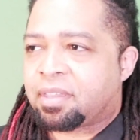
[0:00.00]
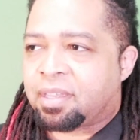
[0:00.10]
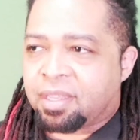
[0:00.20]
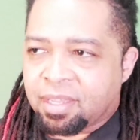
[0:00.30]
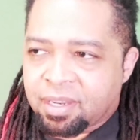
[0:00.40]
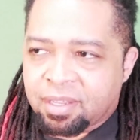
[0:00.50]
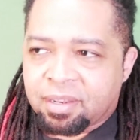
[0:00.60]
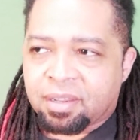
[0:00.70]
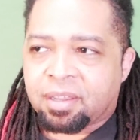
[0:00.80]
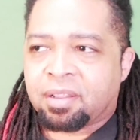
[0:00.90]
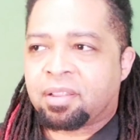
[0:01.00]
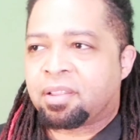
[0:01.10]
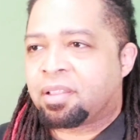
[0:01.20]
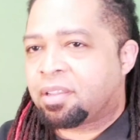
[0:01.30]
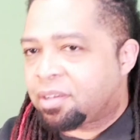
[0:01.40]
get it a
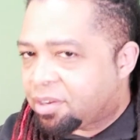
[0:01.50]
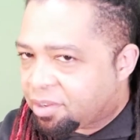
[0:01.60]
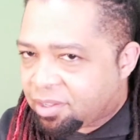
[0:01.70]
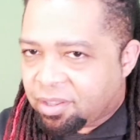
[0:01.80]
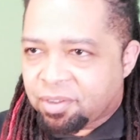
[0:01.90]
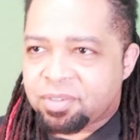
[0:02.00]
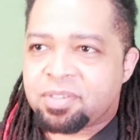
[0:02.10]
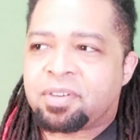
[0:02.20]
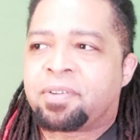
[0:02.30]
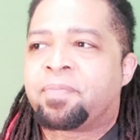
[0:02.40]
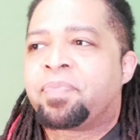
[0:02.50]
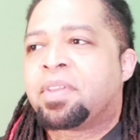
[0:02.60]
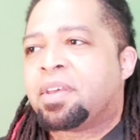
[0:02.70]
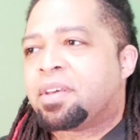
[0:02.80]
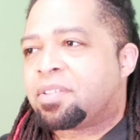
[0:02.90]
little closer
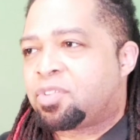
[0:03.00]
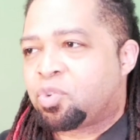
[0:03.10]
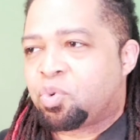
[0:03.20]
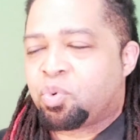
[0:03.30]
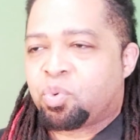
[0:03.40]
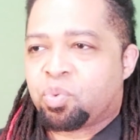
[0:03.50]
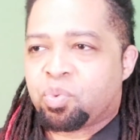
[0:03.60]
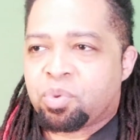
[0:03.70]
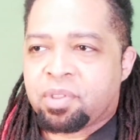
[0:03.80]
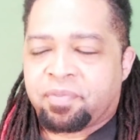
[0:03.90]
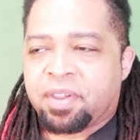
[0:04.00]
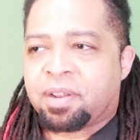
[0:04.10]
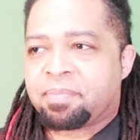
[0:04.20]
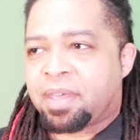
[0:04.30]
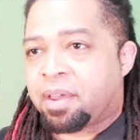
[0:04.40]
to the
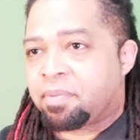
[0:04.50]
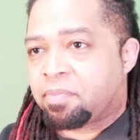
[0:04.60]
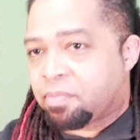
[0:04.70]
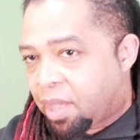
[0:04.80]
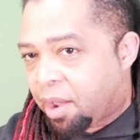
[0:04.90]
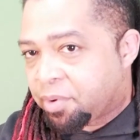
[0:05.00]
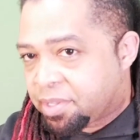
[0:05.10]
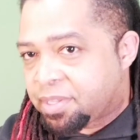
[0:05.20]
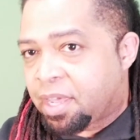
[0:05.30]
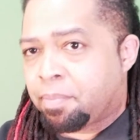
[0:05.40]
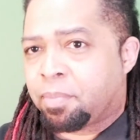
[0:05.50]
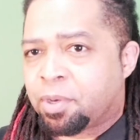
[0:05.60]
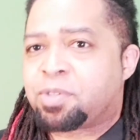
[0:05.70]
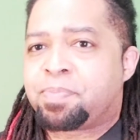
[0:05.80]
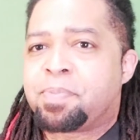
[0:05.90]
Venom that I would say
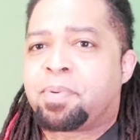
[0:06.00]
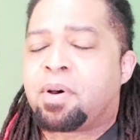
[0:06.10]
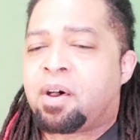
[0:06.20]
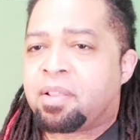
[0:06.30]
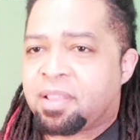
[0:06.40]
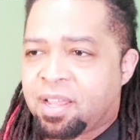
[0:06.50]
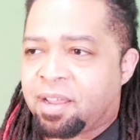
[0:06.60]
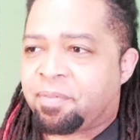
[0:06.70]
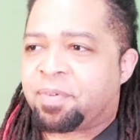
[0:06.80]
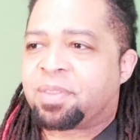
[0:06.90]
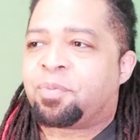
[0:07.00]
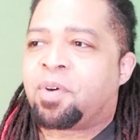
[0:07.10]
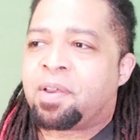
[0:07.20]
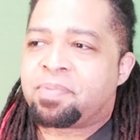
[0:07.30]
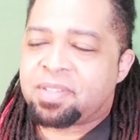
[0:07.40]
most people all love, with the
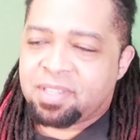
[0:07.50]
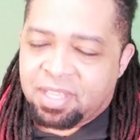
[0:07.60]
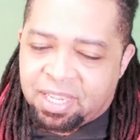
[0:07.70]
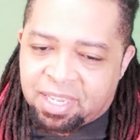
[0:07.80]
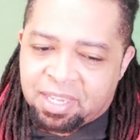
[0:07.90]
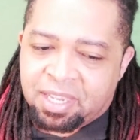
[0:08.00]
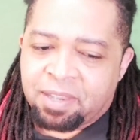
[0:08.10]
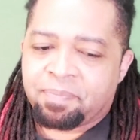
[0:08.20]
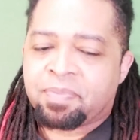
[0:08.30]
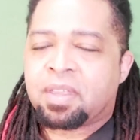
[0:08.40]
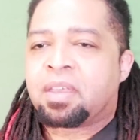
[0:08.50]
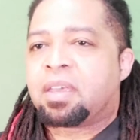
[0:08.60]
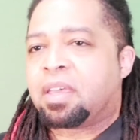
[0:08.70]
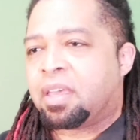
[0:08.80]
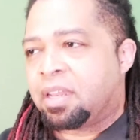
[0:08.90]
web slinging
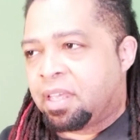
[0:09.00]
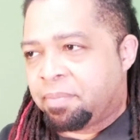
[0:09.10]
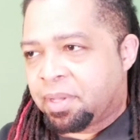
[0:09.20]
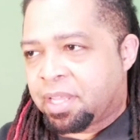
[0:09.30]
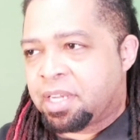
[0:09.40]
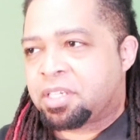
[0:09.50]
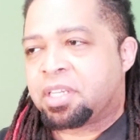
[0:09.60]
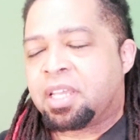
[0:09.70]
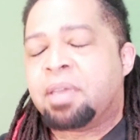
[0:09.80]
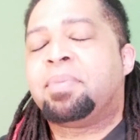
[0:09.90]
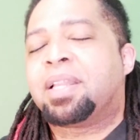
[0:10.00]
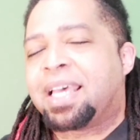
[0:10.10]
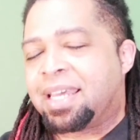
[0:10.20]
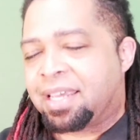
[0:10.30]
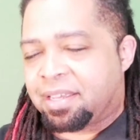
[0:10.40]
in
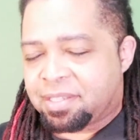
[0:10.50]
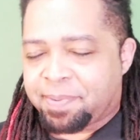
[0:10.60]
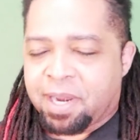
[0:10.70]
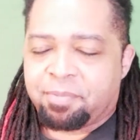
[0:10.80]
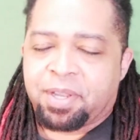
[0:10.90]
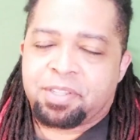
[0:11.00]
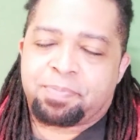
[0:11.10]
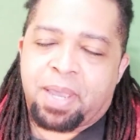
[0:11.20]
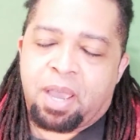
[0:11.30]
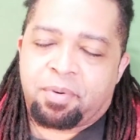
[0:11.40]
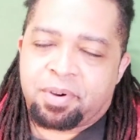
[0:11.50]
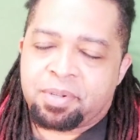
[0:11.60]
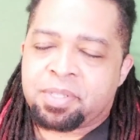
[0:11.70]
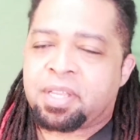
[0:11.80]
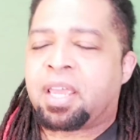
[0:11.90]
emulating Spider-Man's
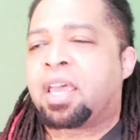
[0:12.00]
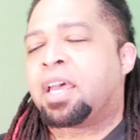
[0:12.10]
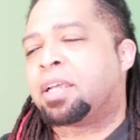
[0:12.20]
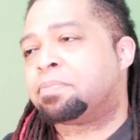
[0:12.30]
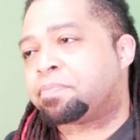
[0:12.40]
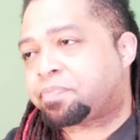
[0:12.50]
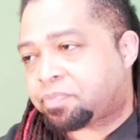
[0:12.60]
powers and